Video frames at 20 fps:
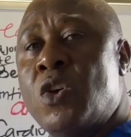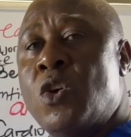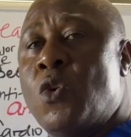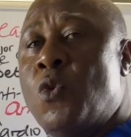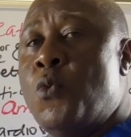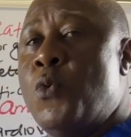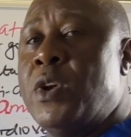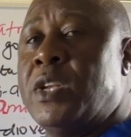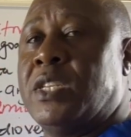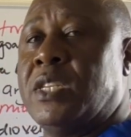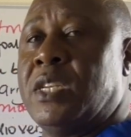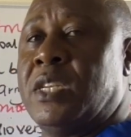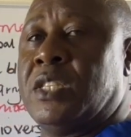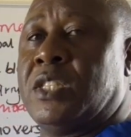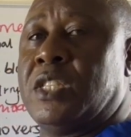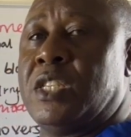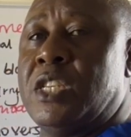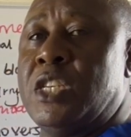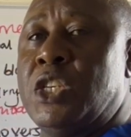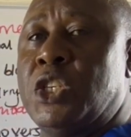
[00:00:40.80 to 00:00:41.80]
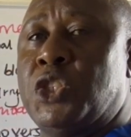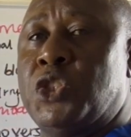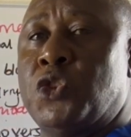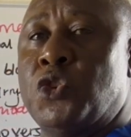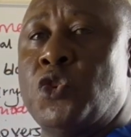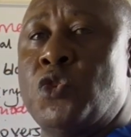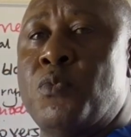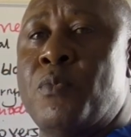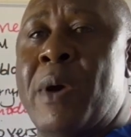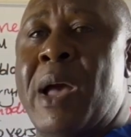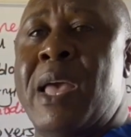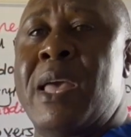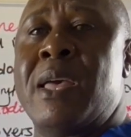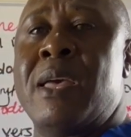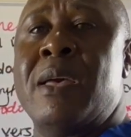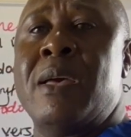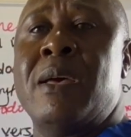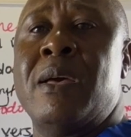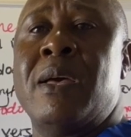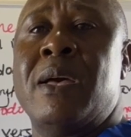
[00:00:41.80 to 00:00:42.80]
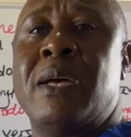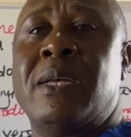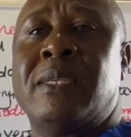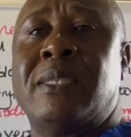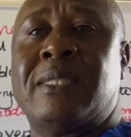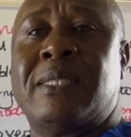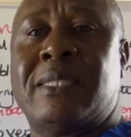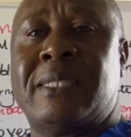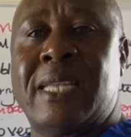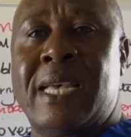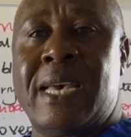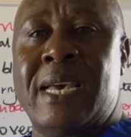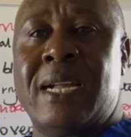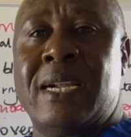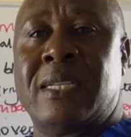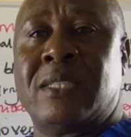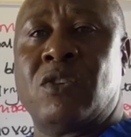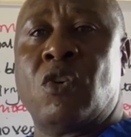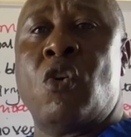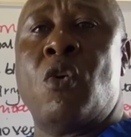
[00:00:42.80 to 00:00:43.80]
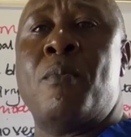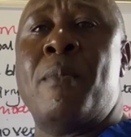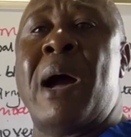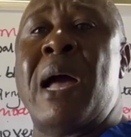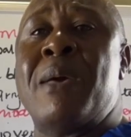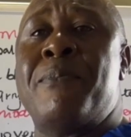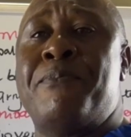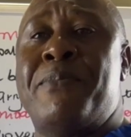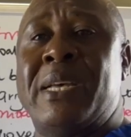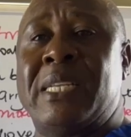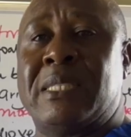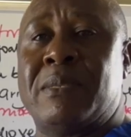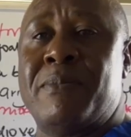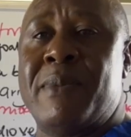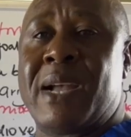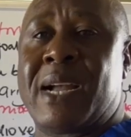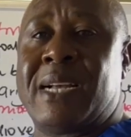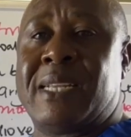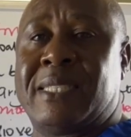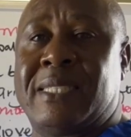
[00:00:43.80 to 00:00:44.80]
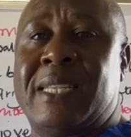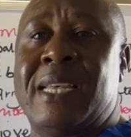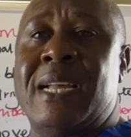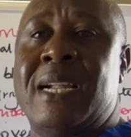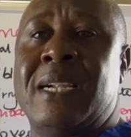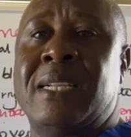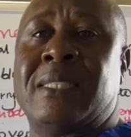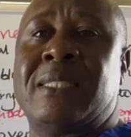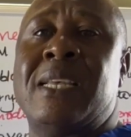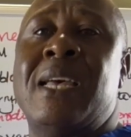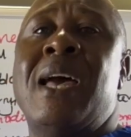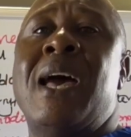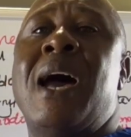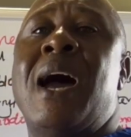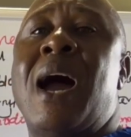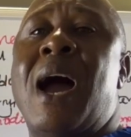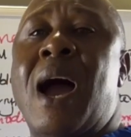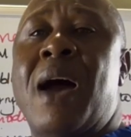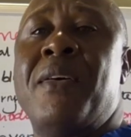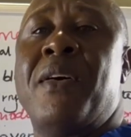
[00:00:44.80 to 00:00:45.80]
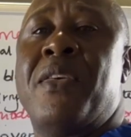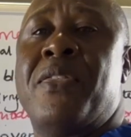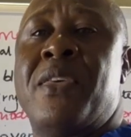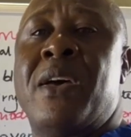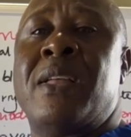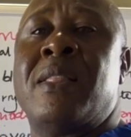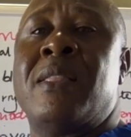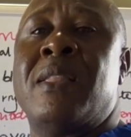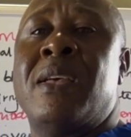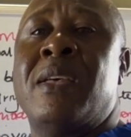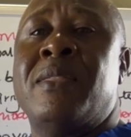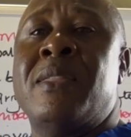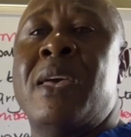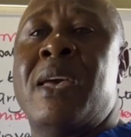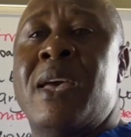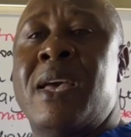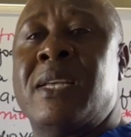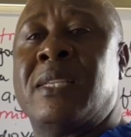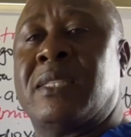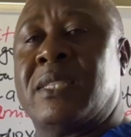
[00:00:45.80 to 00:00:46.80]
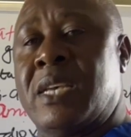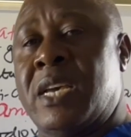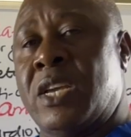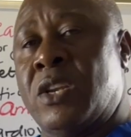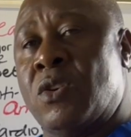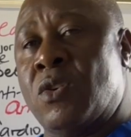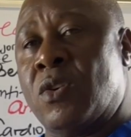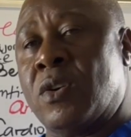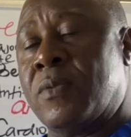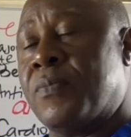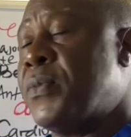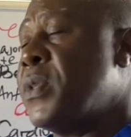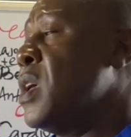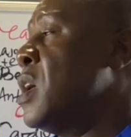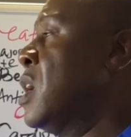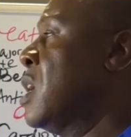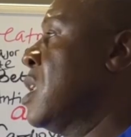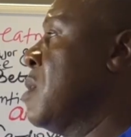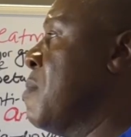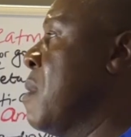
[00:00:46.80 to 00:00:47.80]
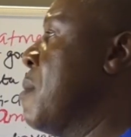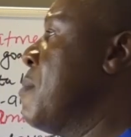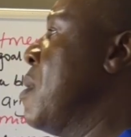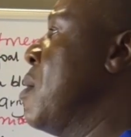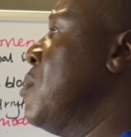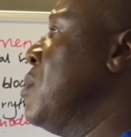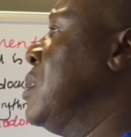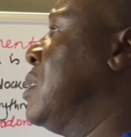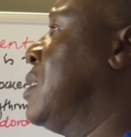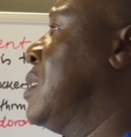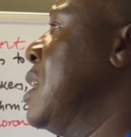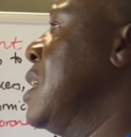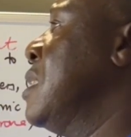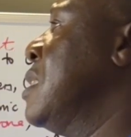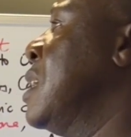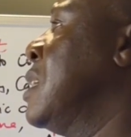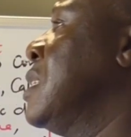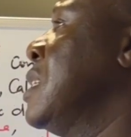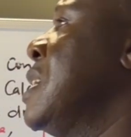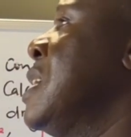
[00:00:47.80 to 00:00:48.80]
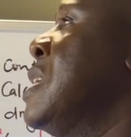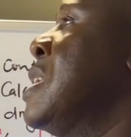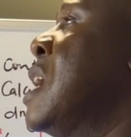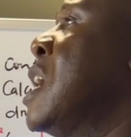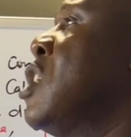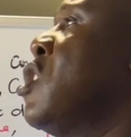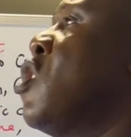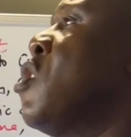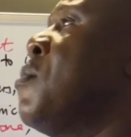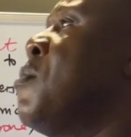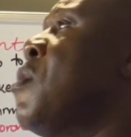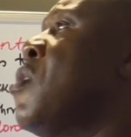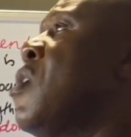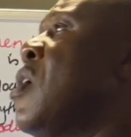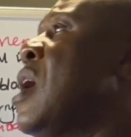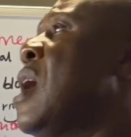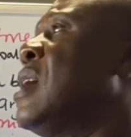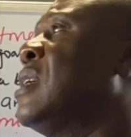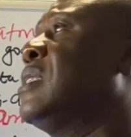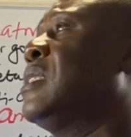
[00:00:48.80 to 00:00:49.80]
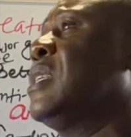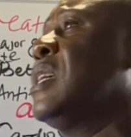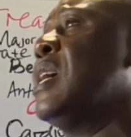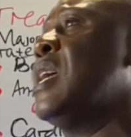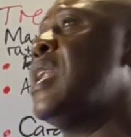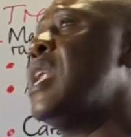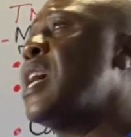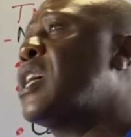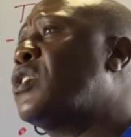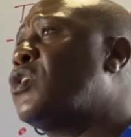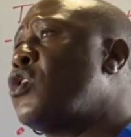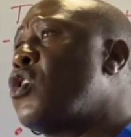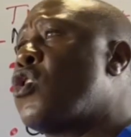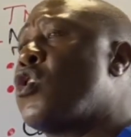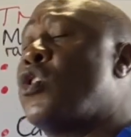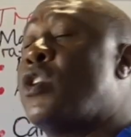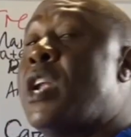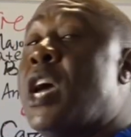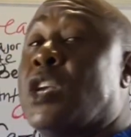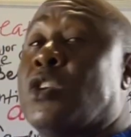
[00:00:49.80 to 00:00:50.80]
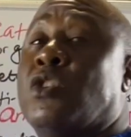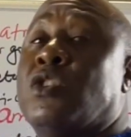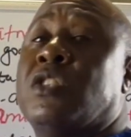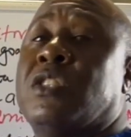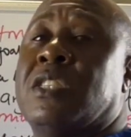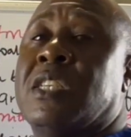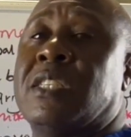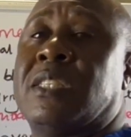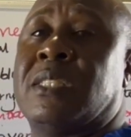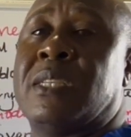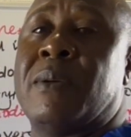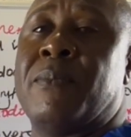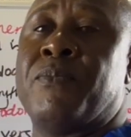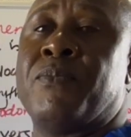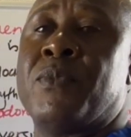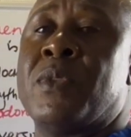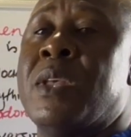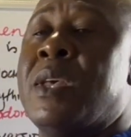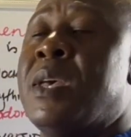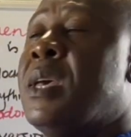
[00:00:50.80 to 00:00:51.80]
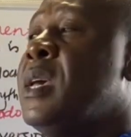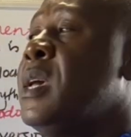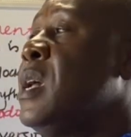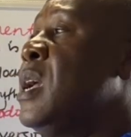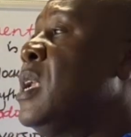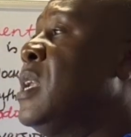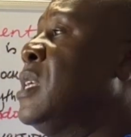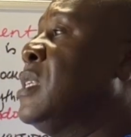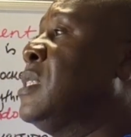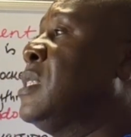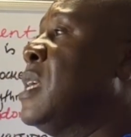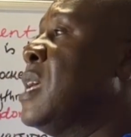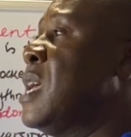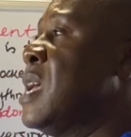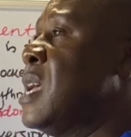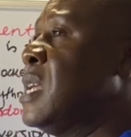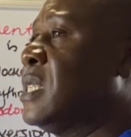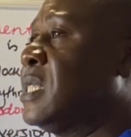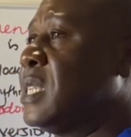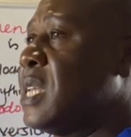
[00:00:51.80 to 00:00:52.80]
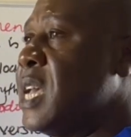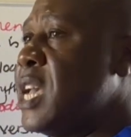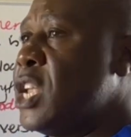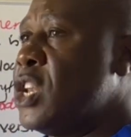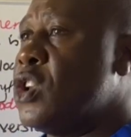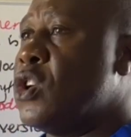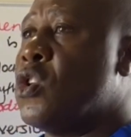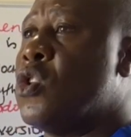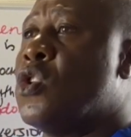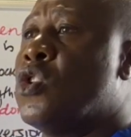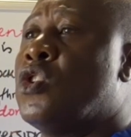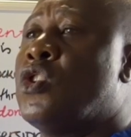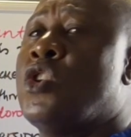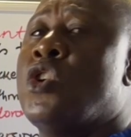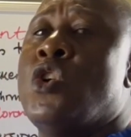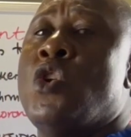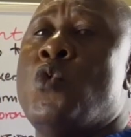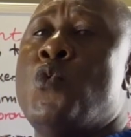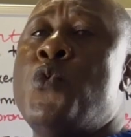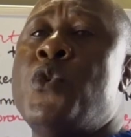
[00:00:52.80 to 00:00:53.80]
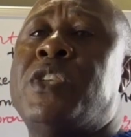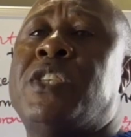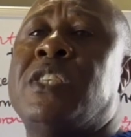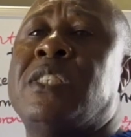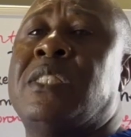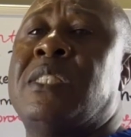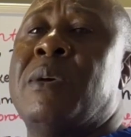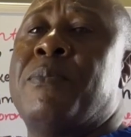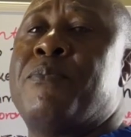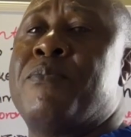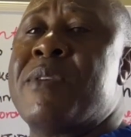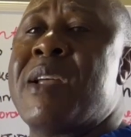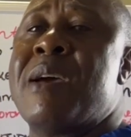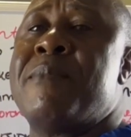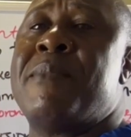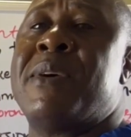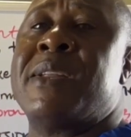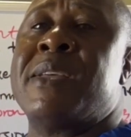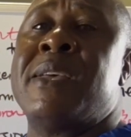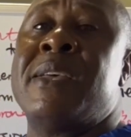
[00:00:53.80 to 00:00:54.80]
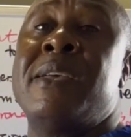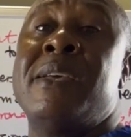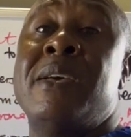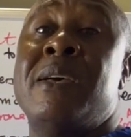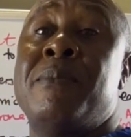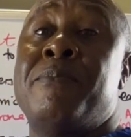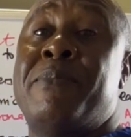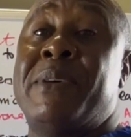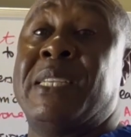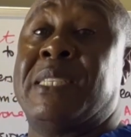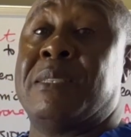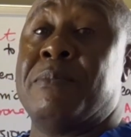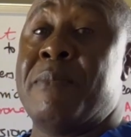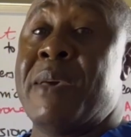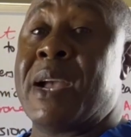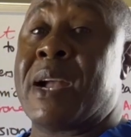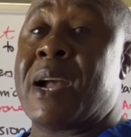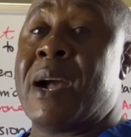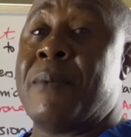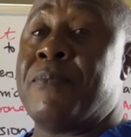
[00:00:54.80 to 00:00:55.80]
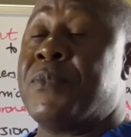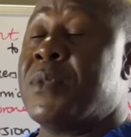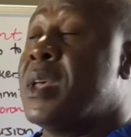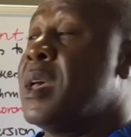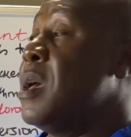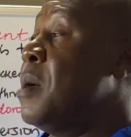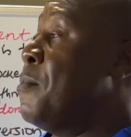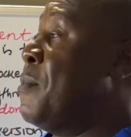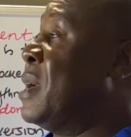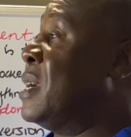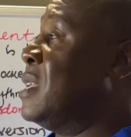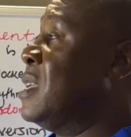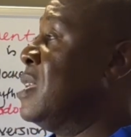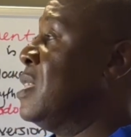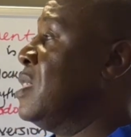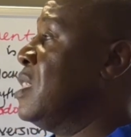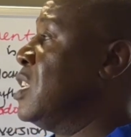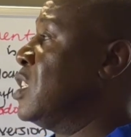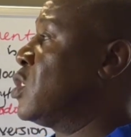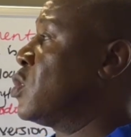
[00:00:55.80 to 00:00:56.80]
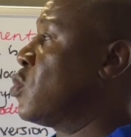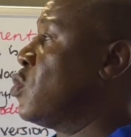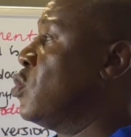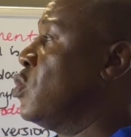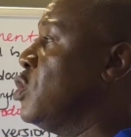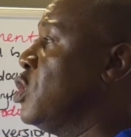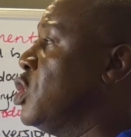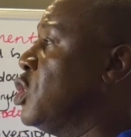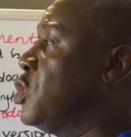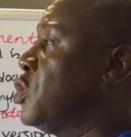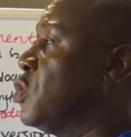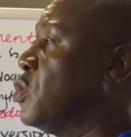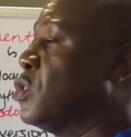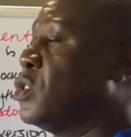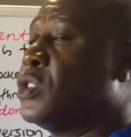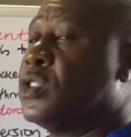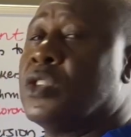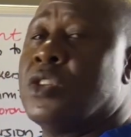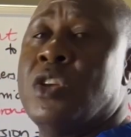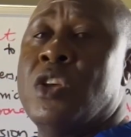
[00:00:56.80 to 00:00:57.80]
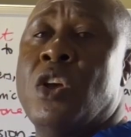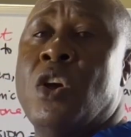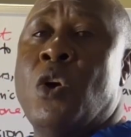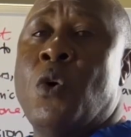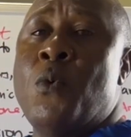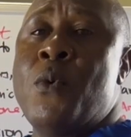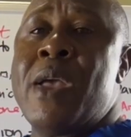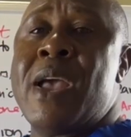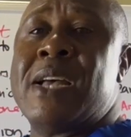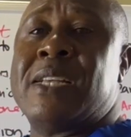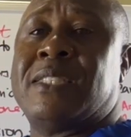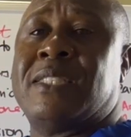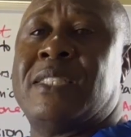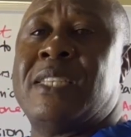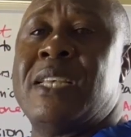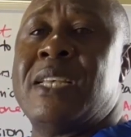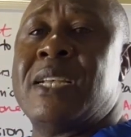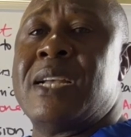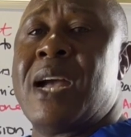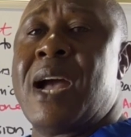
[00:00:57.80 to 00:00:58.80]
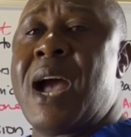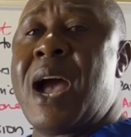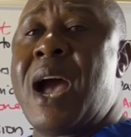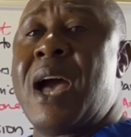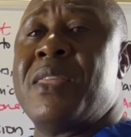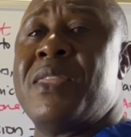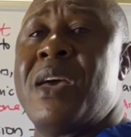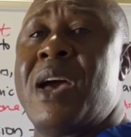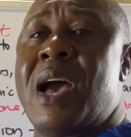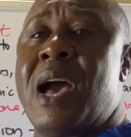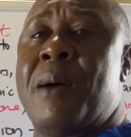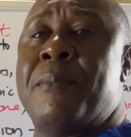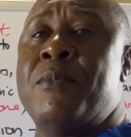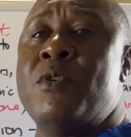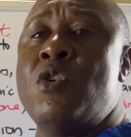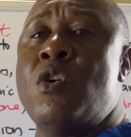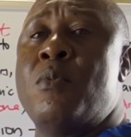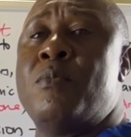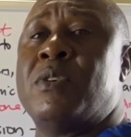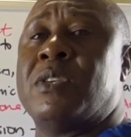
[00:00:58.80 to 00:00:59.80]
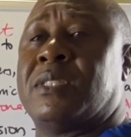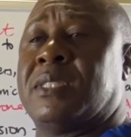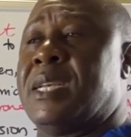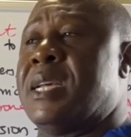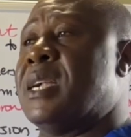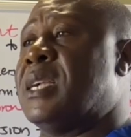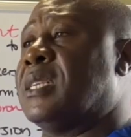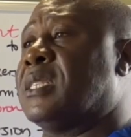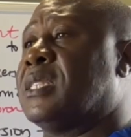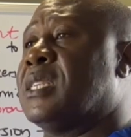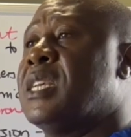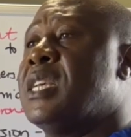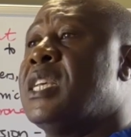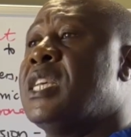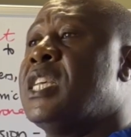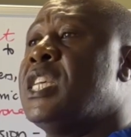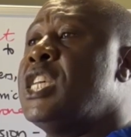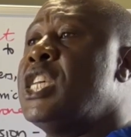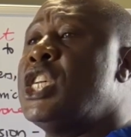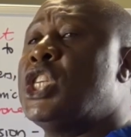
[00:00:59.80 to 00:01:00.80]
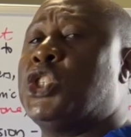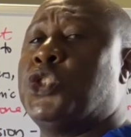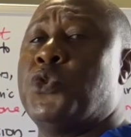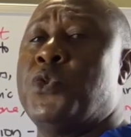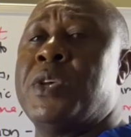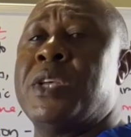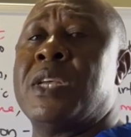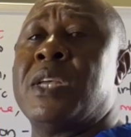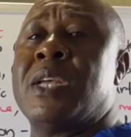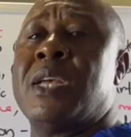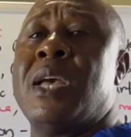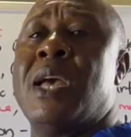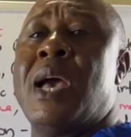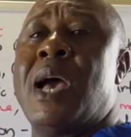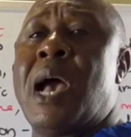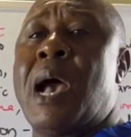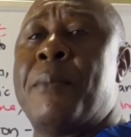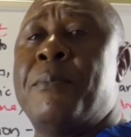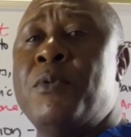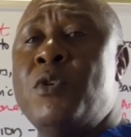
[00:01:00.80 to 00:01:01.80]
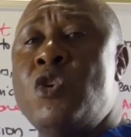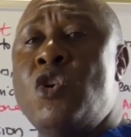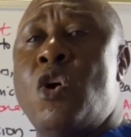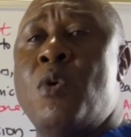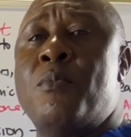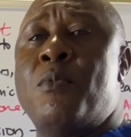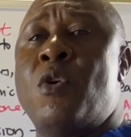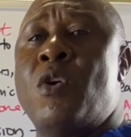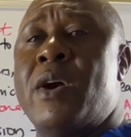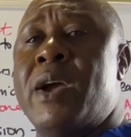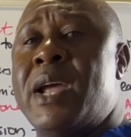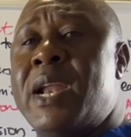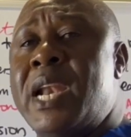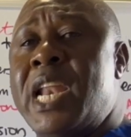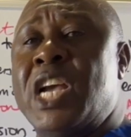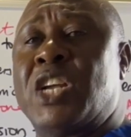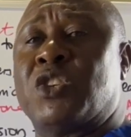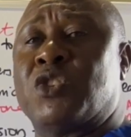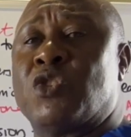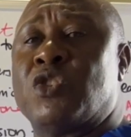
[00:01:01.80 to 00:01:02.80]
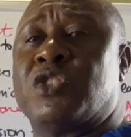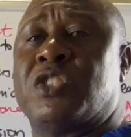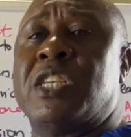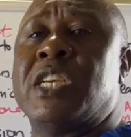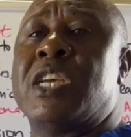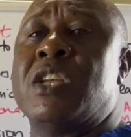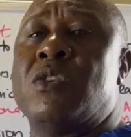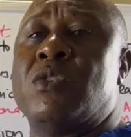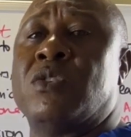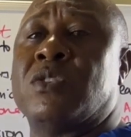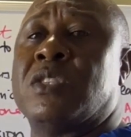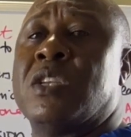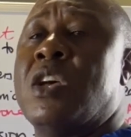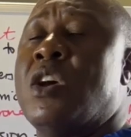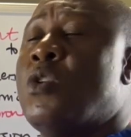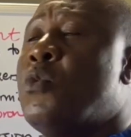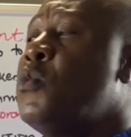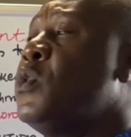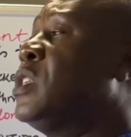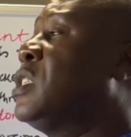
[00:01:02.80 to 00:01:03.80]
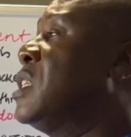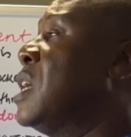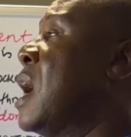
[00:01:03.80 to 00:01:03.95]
which is issued by cells or by pacemaker cells other than the SA node. Remember, we said that in a normal heart's electrical conduction system, it is the SA node which is the primary pacemaker. But in this condition, we are seeing other abnormal cells issuing abnormal electrical signals which